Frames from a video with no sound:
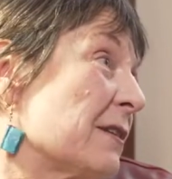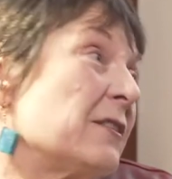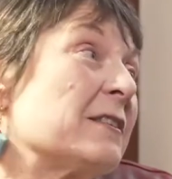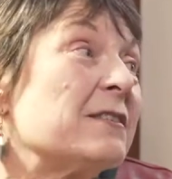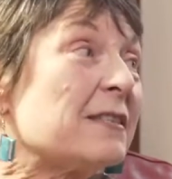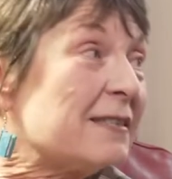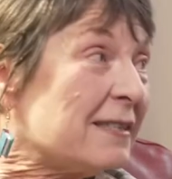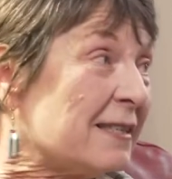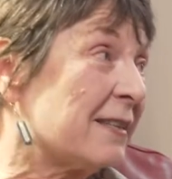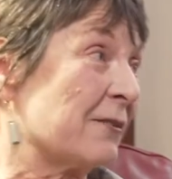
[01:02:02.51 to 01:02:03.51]
It
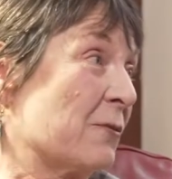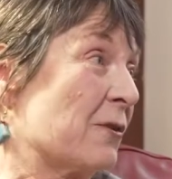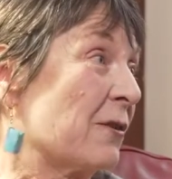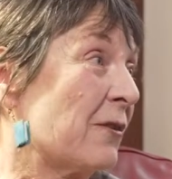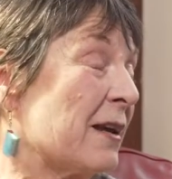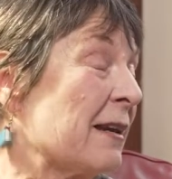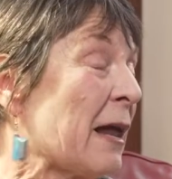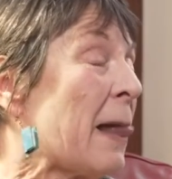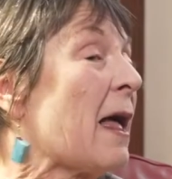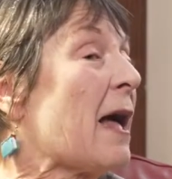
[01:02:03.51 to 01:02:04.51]
just doesn't work, right?
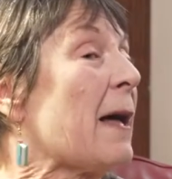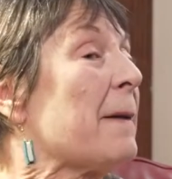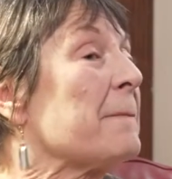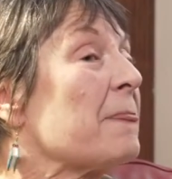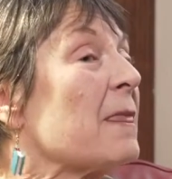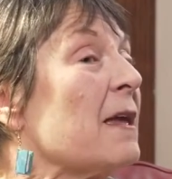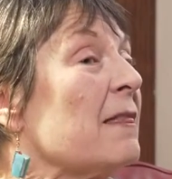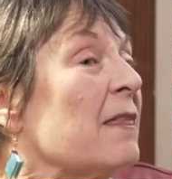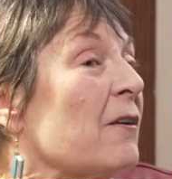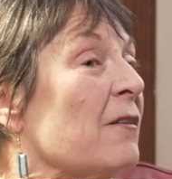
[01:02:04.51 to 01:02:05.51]

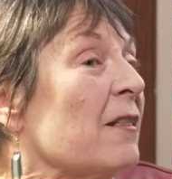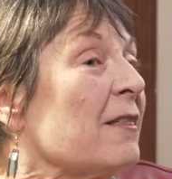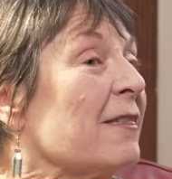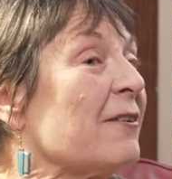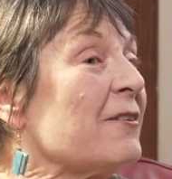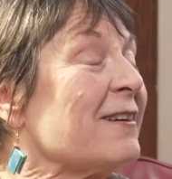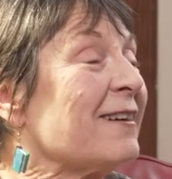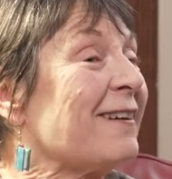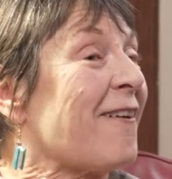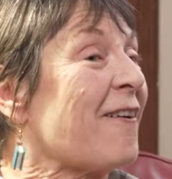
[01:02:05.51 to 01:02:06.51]
There
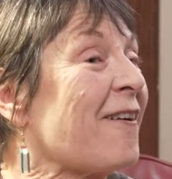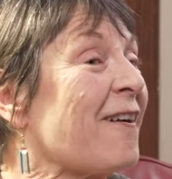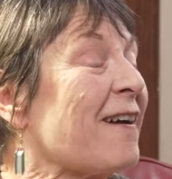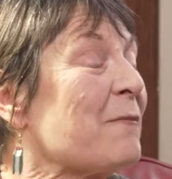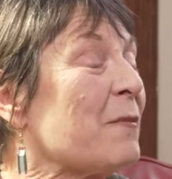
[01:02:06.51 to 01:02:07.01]
are